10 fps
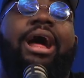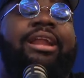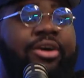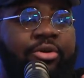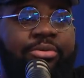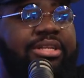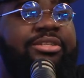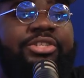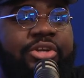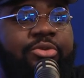I know it's
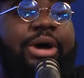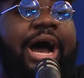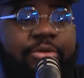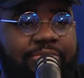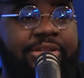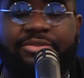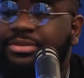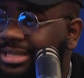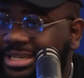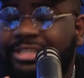a joke, but I will
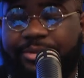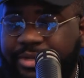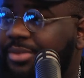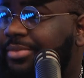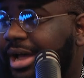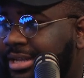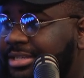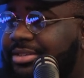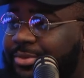literally. It's gonna be unbiased.